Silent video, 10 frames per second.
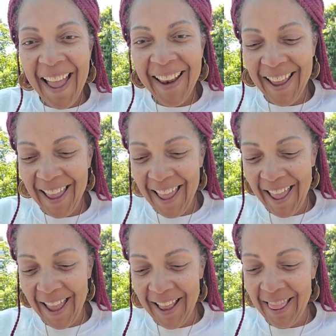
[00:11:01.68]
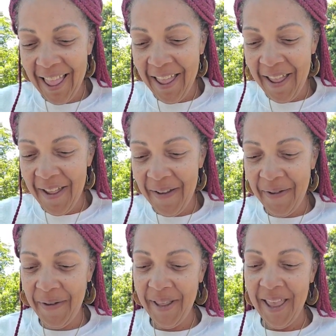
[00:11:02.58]
Anna. Hi, love.
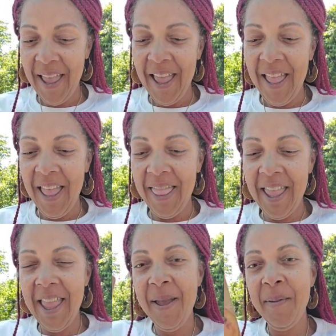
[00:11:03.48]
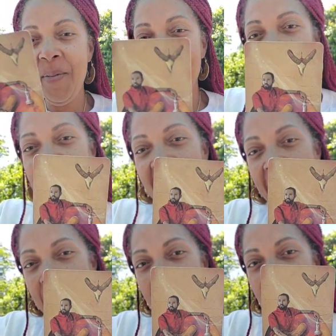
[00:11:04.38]
The Emperor
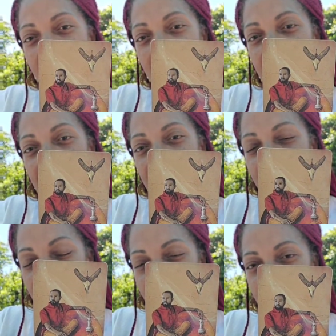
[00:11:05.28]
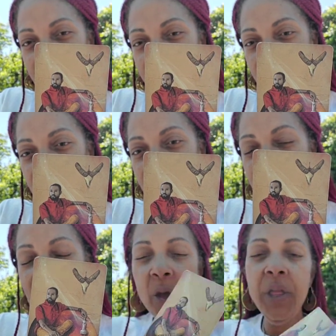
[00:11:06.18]
came out.
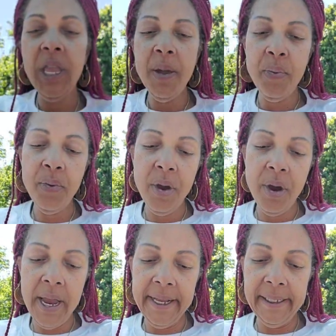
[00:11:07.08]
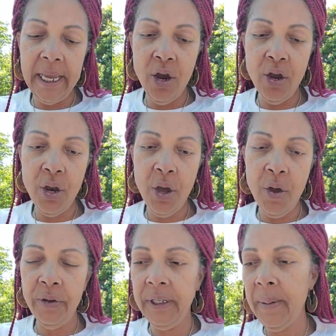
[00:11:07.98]
So the Emperor is here, you
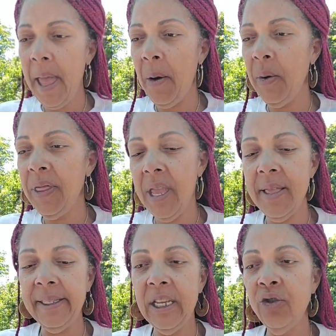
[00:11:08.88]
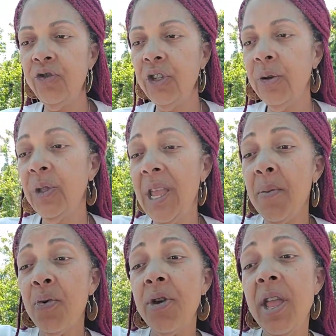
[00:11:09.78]
know, to about within this energy with the
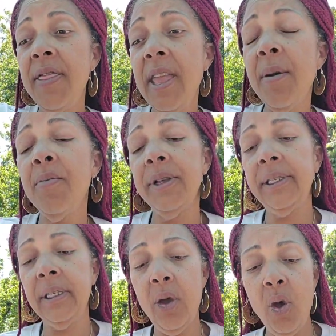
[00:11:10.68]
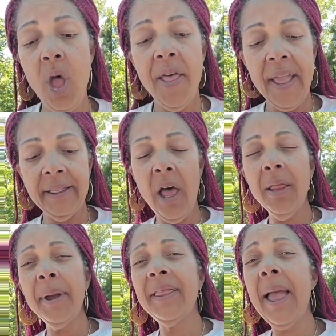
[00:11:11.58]
Emperor and the Empress. So that's
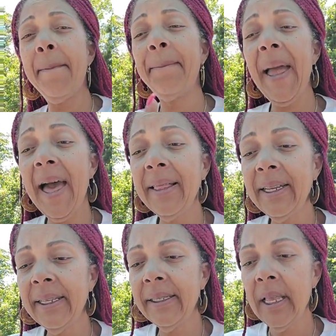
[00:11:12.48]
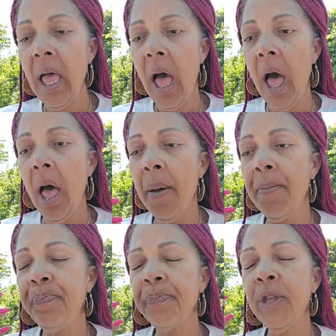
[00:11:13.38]
all about that balance,
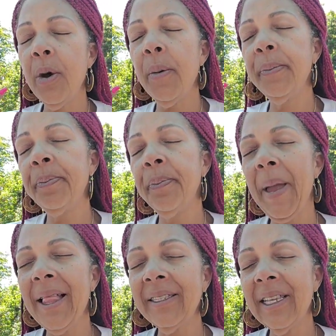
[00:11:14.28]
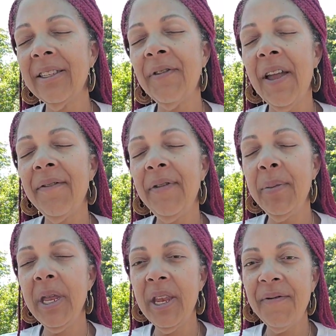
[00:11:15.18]
you know, balance on divine
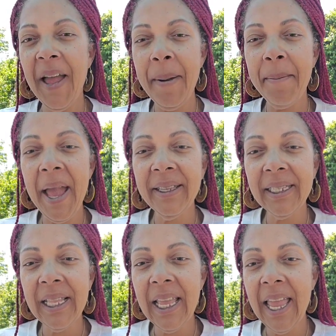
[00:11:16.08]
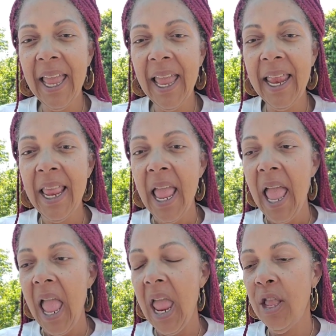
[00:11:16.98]
feminine, divine masculine,
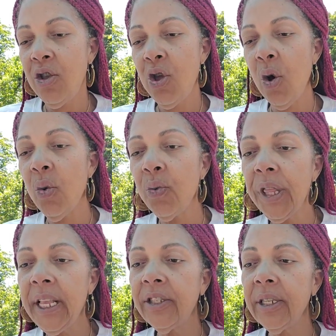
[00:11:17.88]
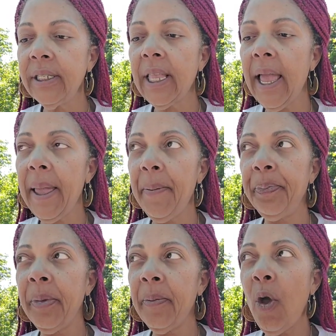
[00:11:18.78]
and, you know, really just like
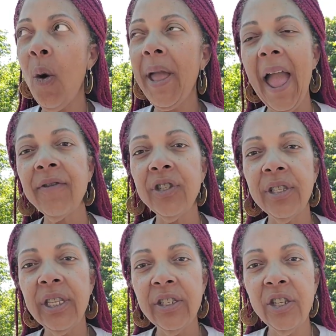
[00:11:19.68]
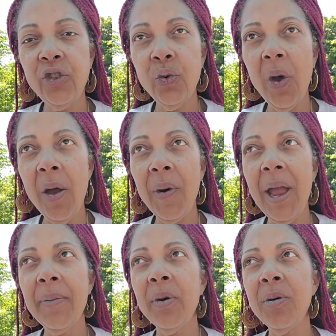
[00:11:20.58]
going after the things that you want,
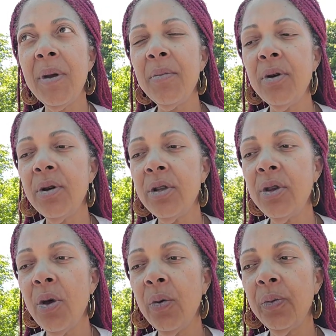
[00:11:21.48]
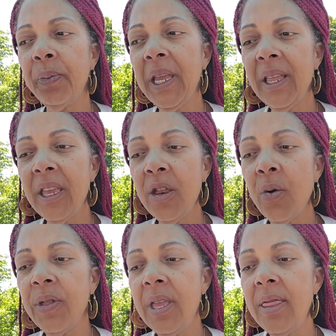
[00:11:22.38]
right? But remember, you know,
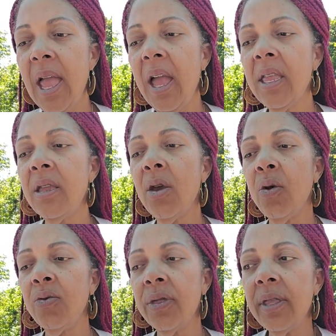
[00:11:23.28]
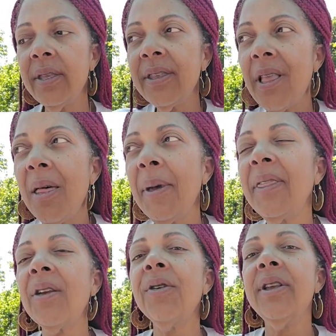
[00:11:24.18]
within that, you know, this is all about
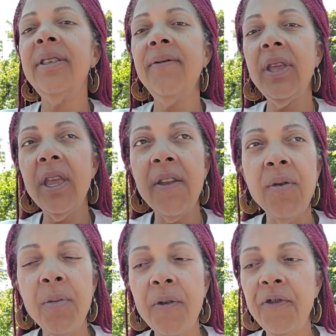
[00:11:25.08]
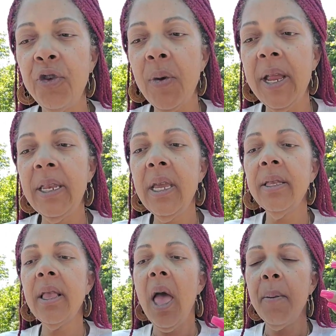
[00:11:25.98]
that creativity, giving birth to new ideas.